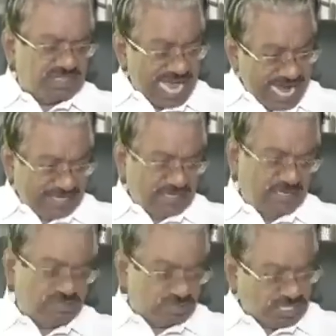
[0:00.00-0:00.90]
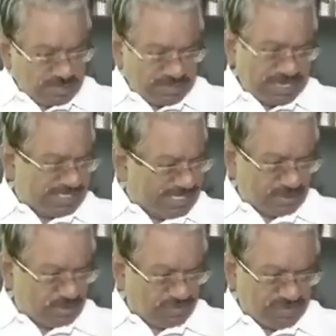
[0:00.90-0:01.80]
than to celebrate their
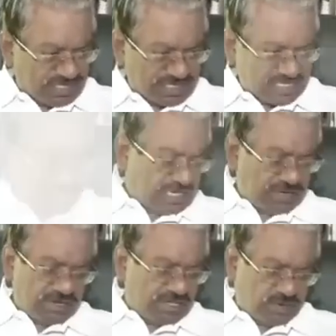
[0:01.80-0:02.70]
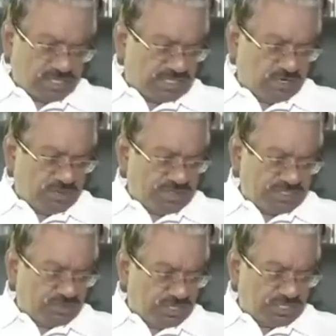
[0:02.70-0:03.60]
own function. I don't know what the government is
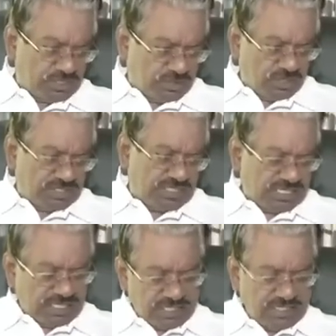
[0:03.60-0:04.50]
going to do on the